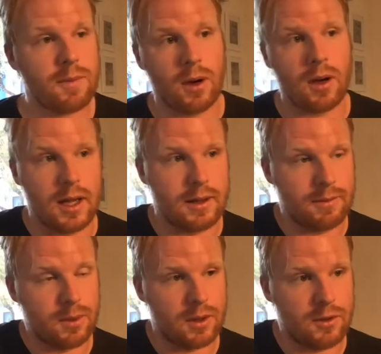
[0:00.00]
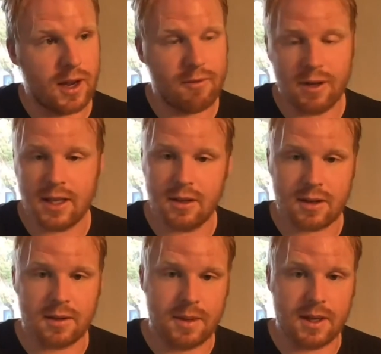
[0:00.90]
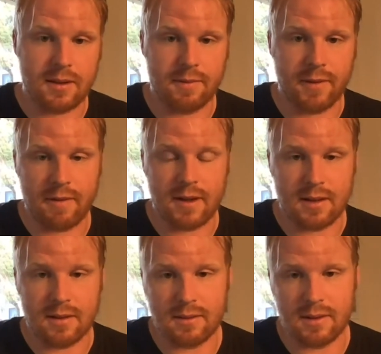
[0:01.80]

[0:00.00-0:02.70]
but generally you can be very